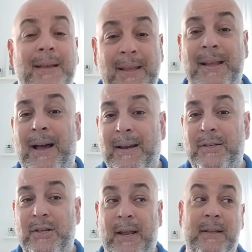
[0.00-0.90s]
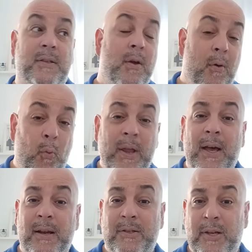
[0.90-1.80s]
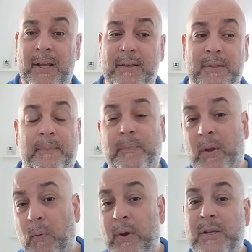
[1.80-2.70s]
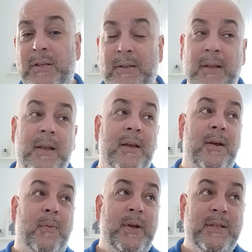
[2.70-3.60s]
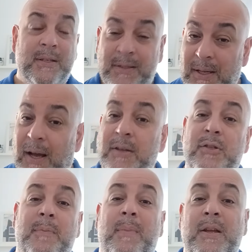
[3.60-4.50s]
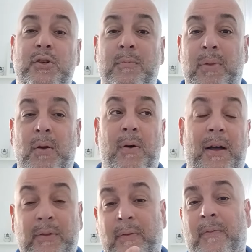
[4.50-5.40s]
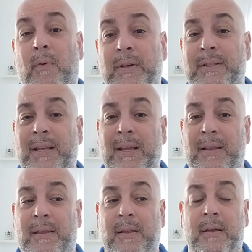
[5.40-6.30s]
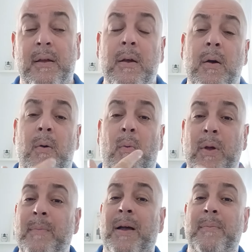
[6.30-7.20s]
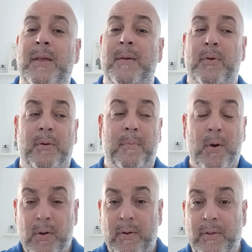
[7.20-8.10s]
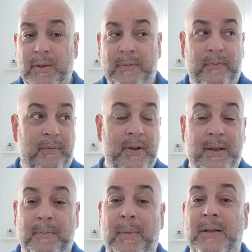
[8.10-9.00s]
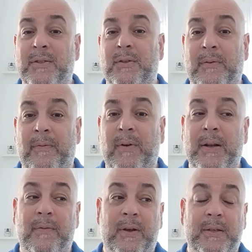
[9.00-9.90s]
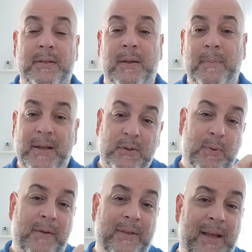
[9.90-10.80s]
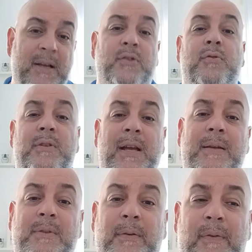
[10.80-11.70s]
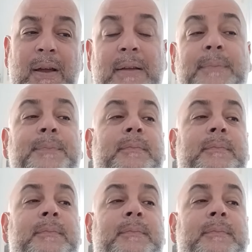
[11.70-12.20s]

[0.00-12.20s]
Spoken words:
he got a chance. We got a chance. We just dodged a major blow on the 14th. We might be able to murder this freaking monster in front of us because we have the extra time to fight.